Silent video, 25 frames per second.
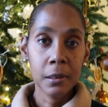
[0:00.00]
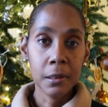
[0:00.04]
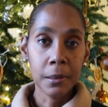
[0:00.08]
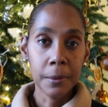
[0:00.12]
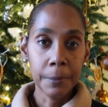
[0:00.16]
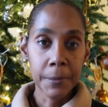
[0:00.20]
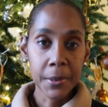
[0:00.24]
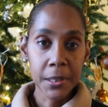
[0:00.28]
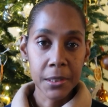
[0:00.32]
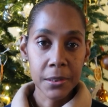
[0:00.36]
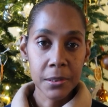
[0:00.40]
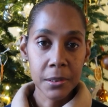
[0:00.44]

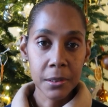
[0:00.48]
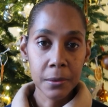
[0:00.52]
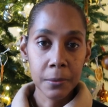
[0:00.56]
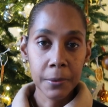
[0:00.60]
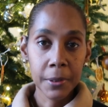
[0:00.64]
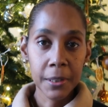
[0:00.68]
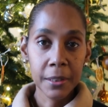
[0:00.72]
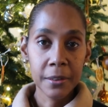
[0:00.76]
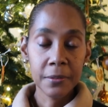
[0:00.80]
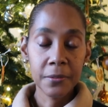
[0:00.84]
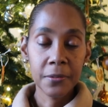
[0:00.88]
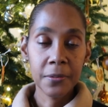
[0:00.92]
Commit
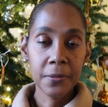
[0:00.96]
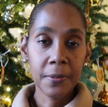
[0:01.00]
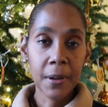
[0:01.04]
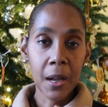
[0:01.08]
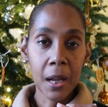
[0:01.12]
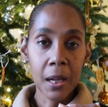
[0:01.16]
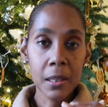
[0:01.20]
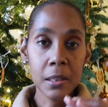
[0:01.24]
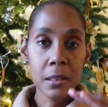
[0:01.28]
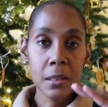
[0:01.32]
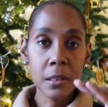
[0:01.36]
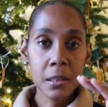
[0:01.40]
to it,
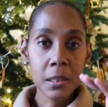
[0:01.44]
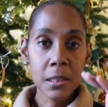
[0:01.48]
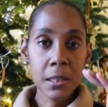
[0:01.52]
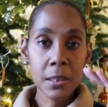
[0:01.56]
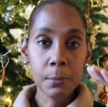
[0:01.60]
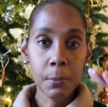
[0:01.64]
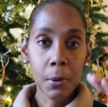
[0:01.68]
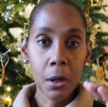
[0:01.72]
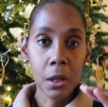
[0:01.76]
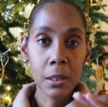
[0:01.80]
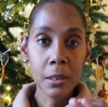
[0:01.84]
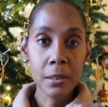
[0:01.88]
find the
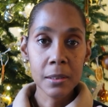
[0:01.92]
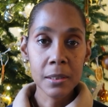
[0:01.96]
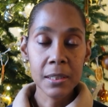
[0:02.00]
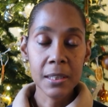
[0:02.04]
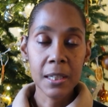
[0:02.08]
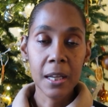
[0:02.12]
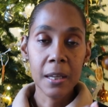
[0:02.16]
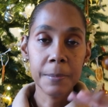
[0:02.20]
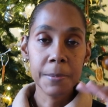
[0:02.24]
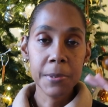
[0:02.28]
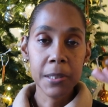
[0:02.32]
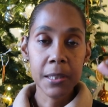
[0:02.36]
smaller
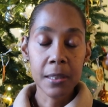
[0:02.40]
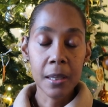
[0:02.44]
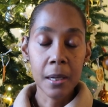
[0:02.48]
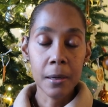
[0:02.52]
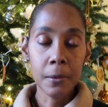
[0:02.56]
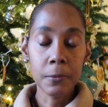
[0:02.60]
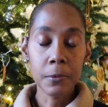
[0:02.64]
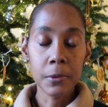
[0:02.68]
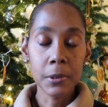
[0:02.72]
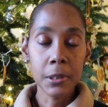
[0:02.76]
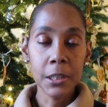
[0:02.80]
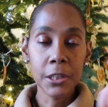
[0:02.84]
steps
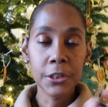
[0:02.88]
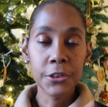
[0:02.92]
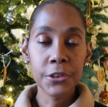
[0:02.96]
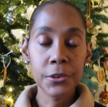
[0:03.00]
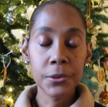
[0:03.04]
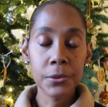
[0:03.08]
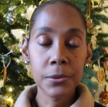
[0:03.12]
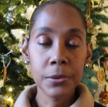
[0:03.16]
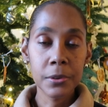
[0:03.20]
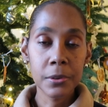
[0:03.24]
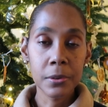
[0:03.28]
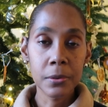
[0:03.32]
that will lead
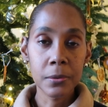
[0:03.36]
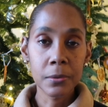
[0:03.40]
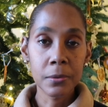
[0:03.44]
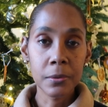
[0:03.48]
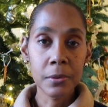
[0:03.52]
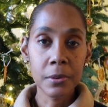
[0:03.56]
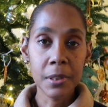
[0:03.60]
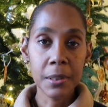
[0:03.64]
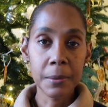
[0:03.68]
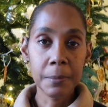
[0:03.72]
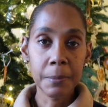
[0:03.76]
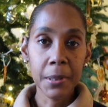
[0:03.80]
you
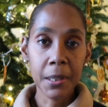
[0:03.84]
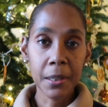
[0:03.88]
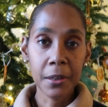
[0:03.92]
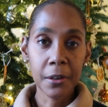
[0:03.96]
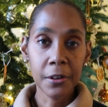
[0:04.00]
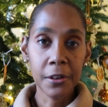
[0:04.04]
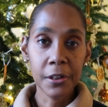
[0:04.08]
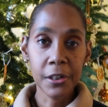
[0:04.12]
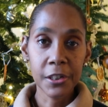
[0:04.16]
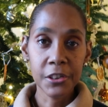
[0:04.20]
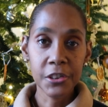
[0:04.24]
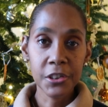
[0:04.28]
to the
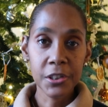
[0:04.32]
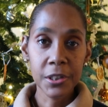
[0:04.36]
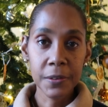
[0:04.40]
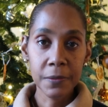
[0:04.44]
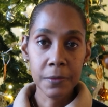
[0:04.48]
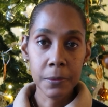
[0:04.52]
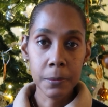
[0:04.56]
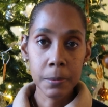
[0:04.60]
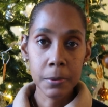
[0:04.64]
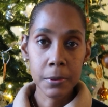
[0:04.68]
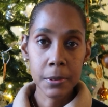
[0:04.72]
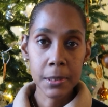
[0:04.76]
bigger
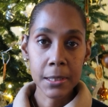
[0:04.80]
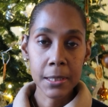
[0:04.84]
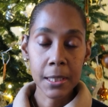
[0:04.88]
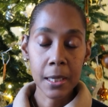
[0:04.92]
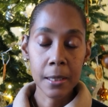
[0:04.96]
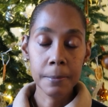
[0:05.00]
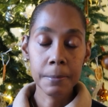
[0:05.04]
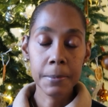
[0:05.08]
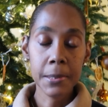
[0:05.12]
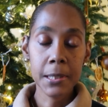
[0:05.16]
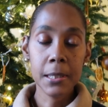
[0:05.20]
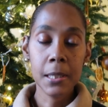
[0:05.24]
achievable
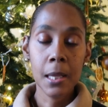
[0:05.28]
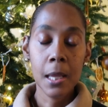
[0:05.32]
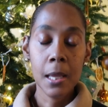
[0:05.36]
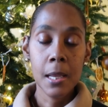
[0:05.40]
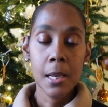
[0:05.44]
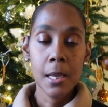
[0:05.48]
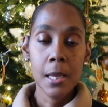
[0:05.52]
steps